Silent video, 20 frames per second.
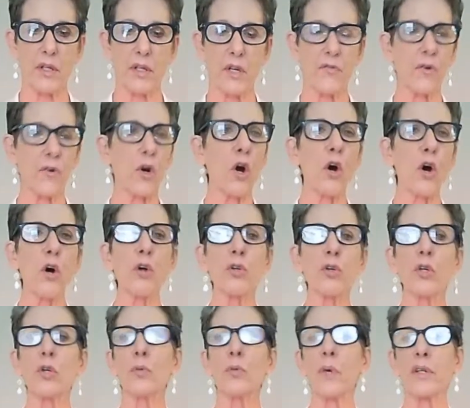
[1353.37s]
for all
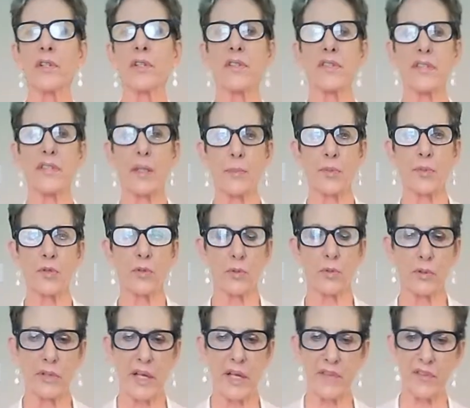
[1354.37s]
who want to step into a
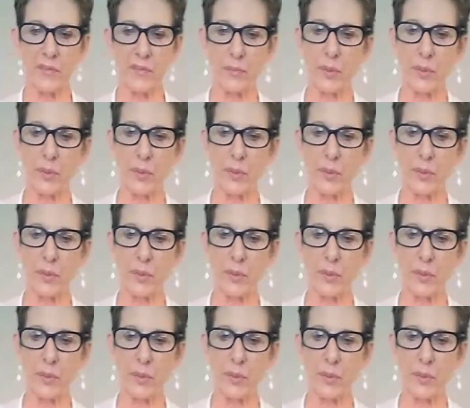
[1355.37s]
life of